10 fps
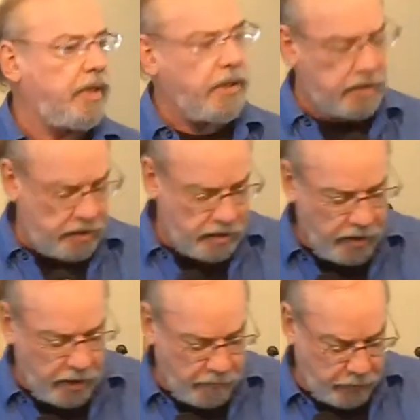take a
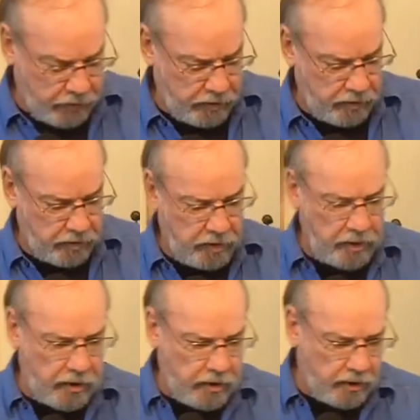step
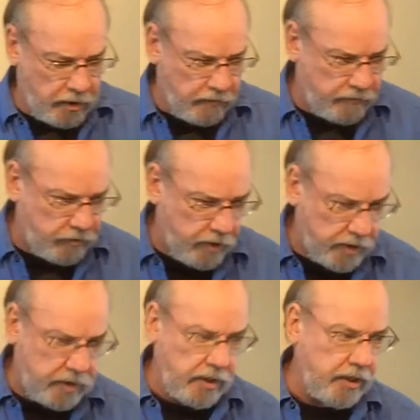of
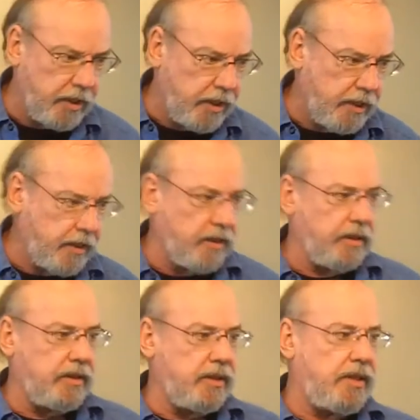trusting God
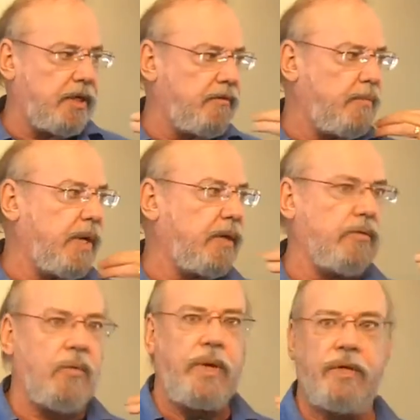instead of my
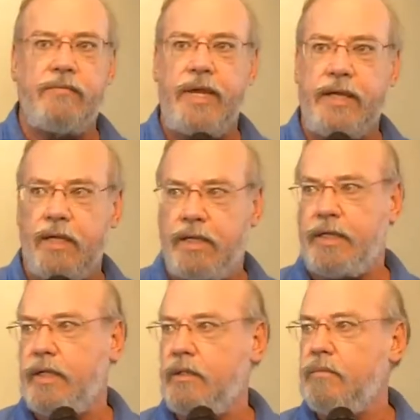own way of
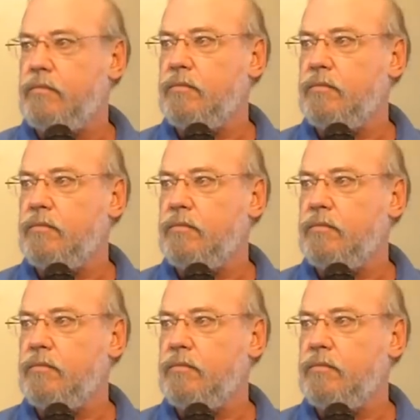handling it.